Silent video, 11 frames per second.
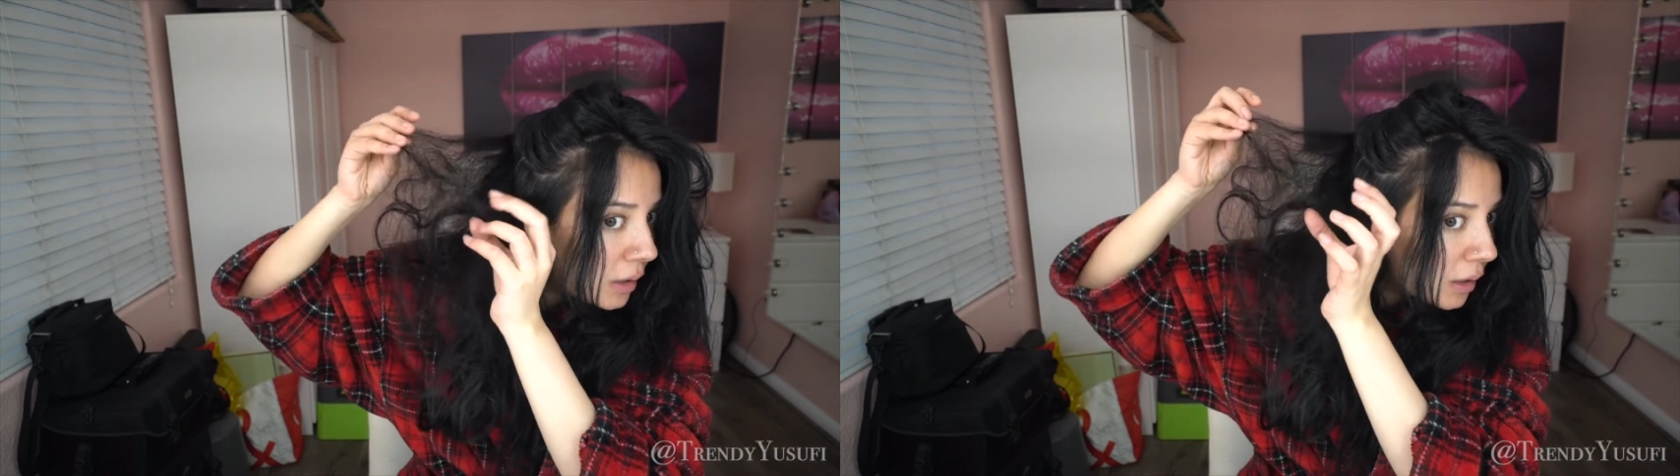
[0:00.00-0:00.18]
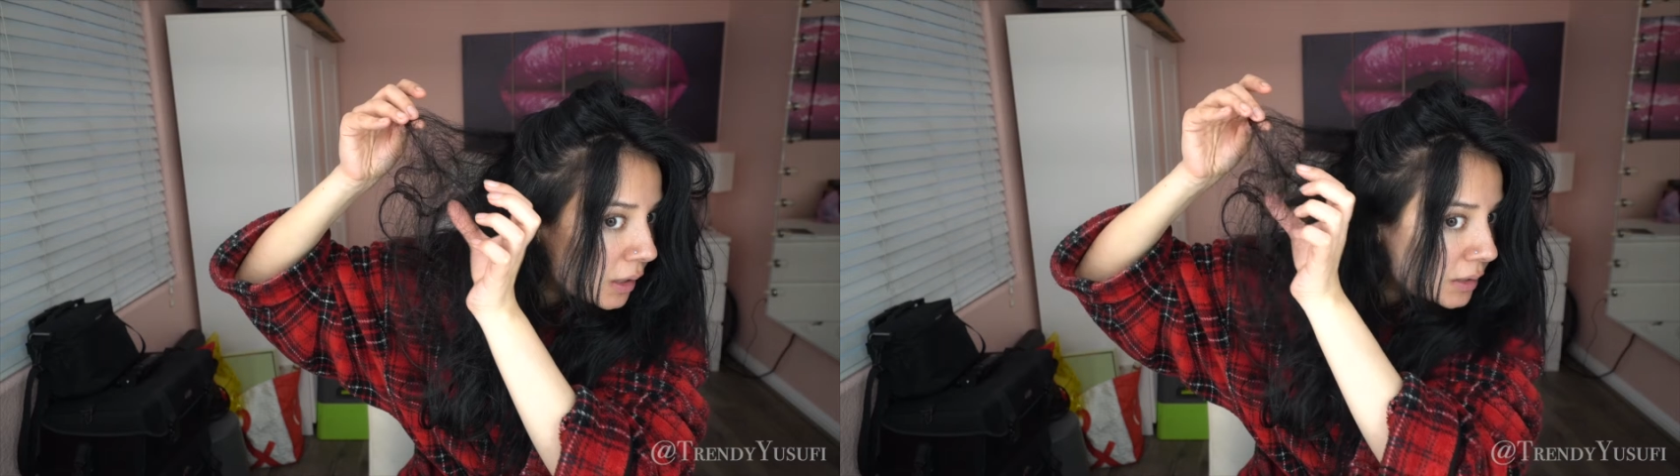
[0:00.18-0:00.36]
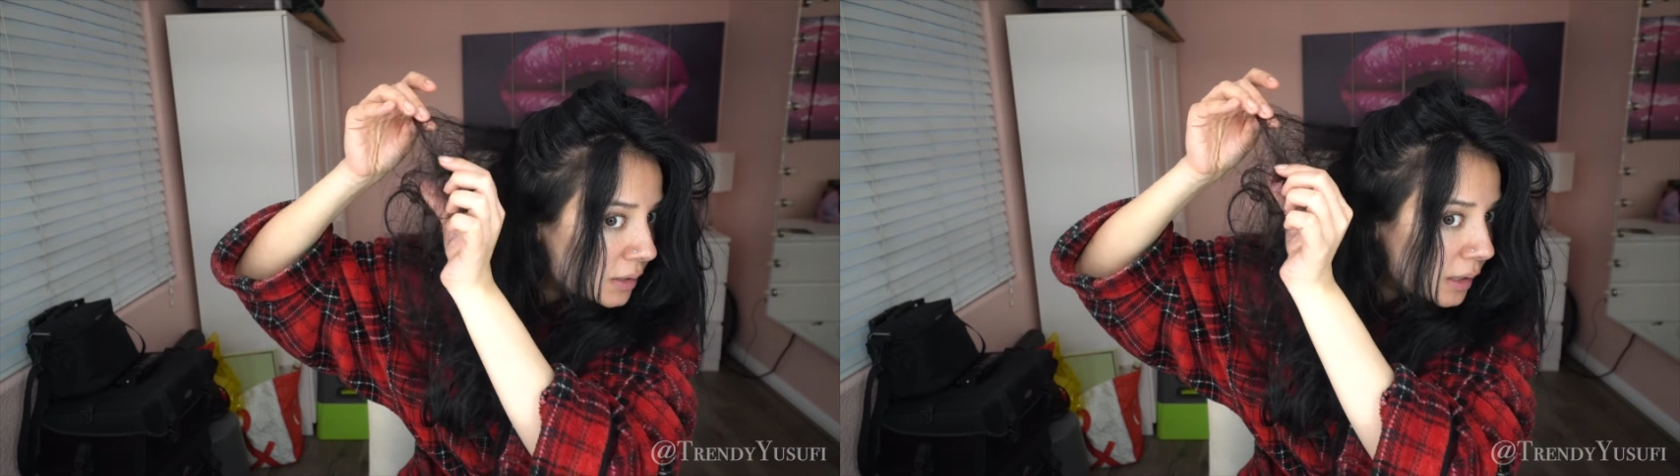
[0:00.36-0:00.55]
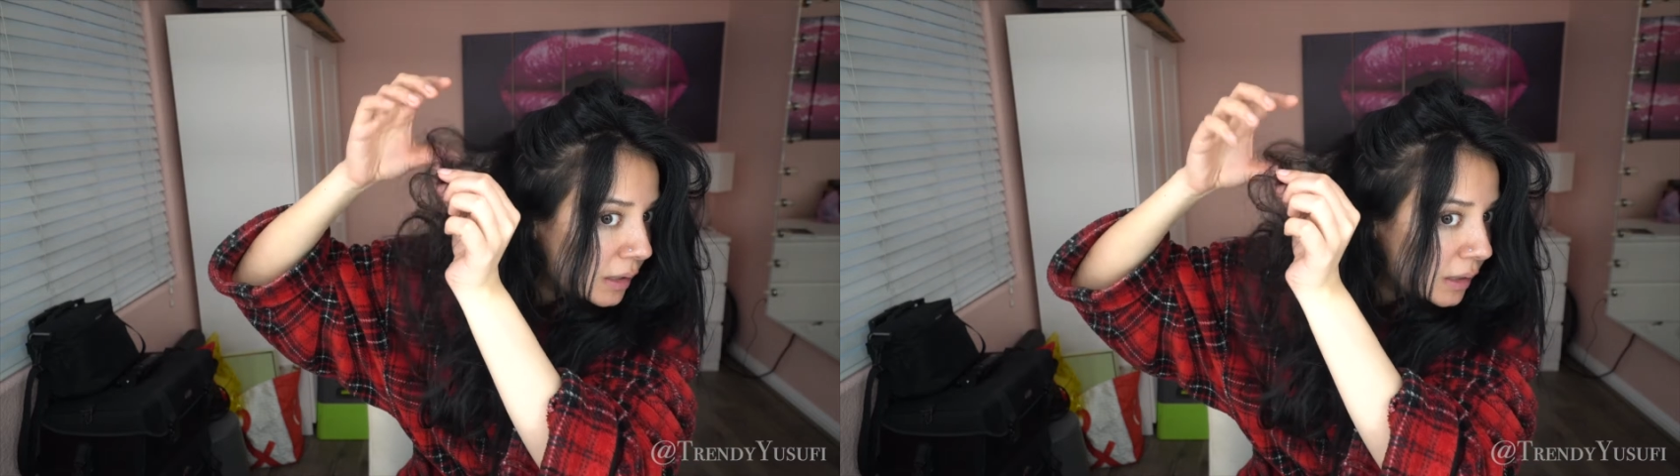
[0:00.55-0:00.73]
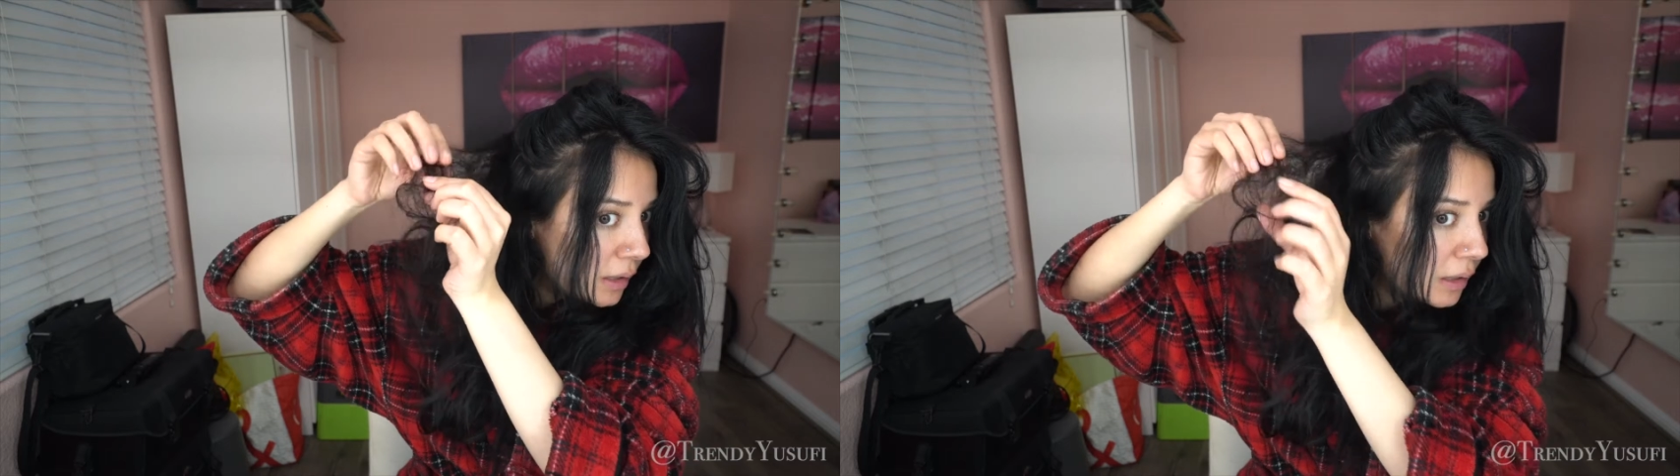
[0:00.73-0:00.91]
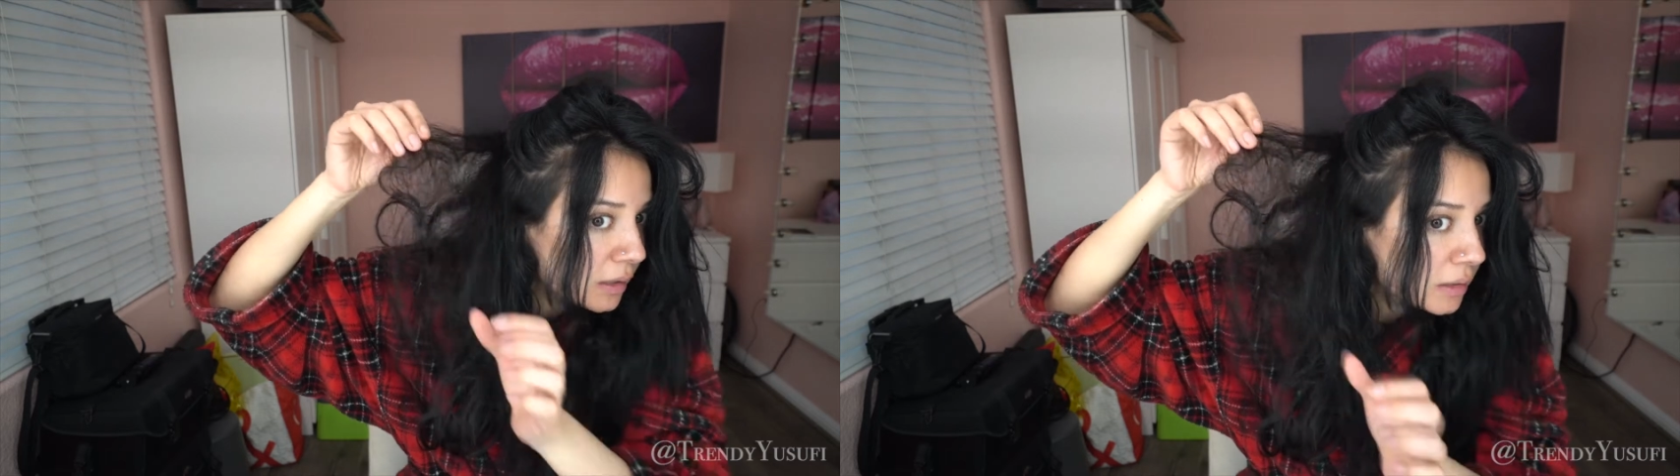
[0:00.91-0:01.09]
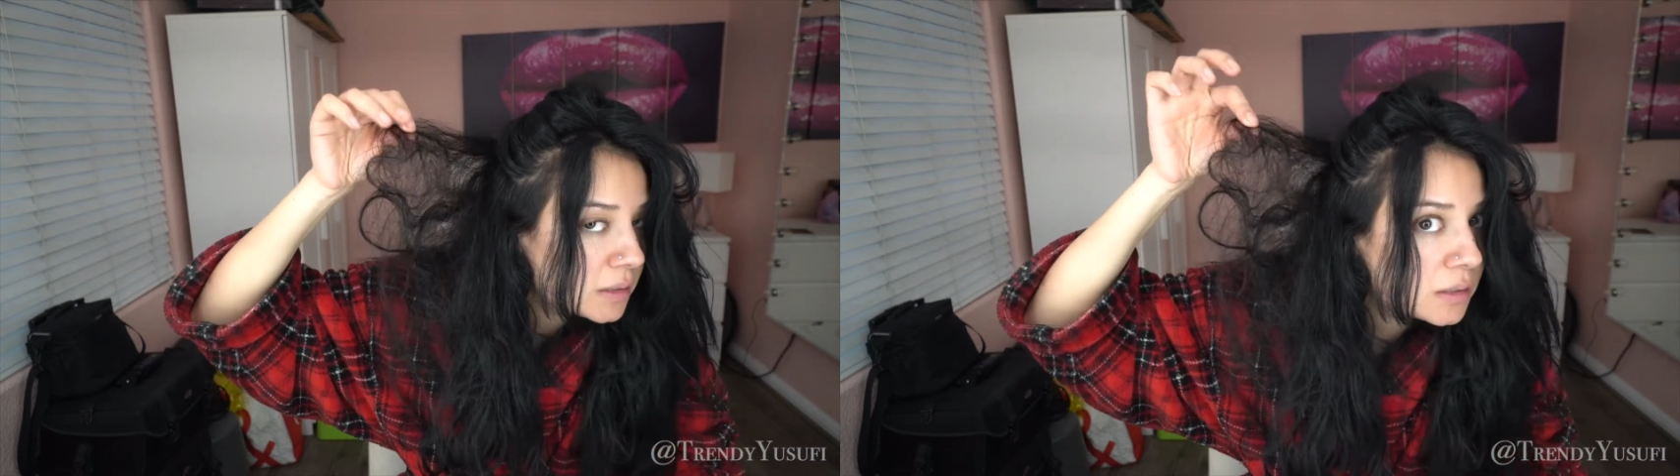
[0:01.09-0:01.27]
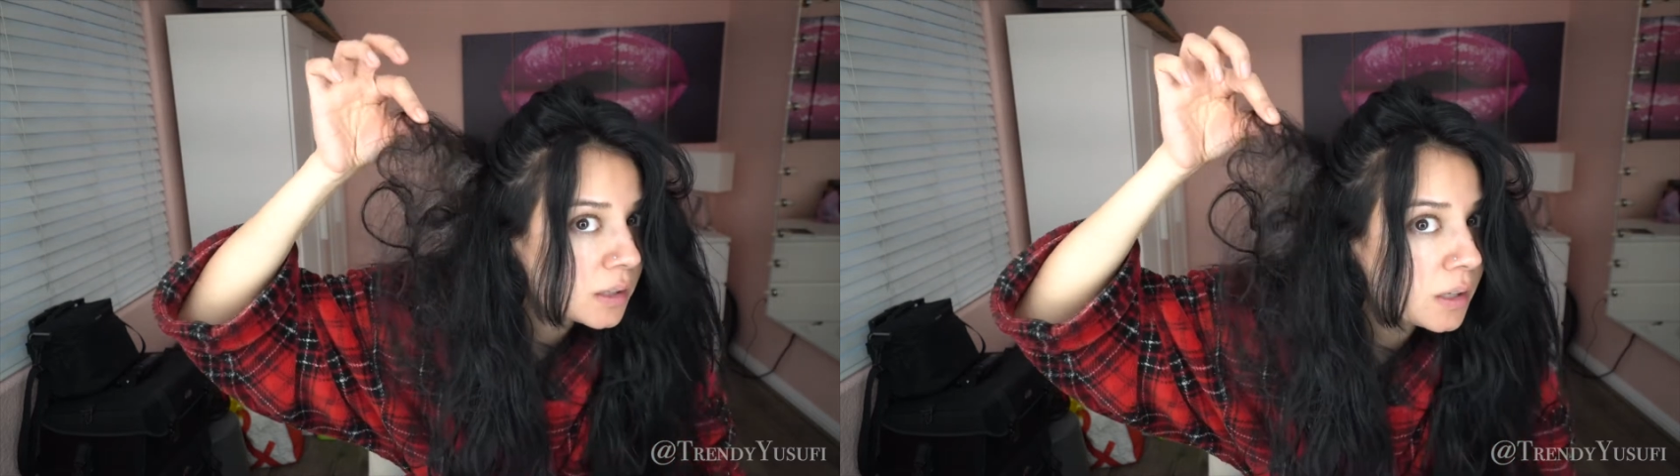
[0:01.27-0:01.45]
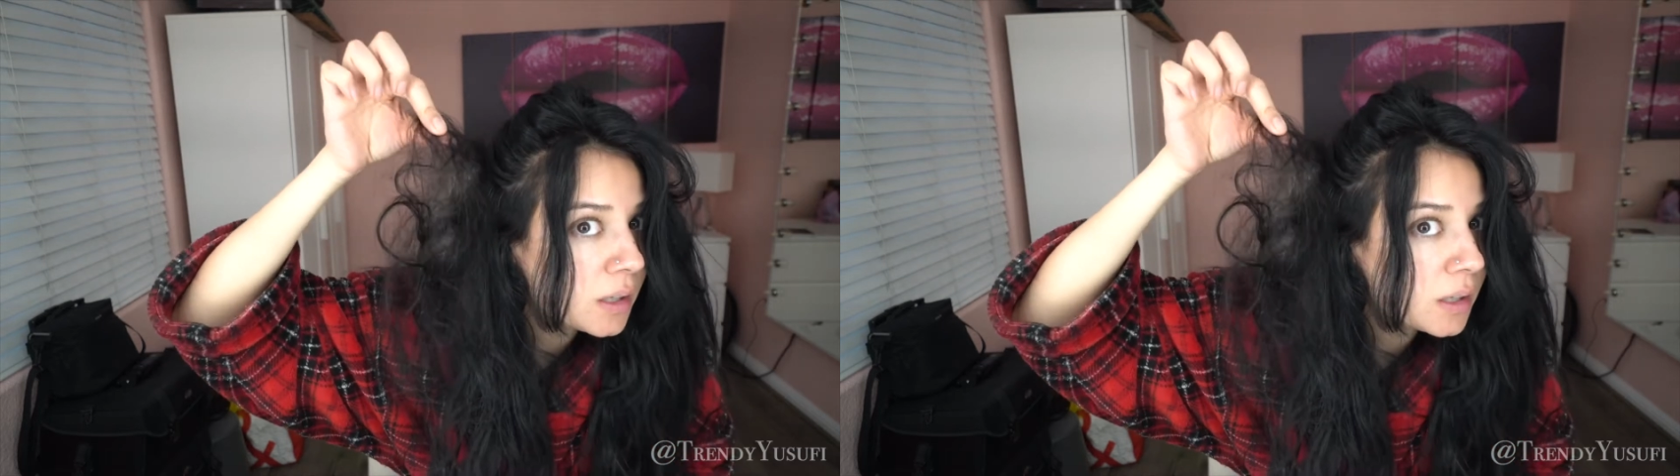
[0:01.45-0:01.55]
knots like these.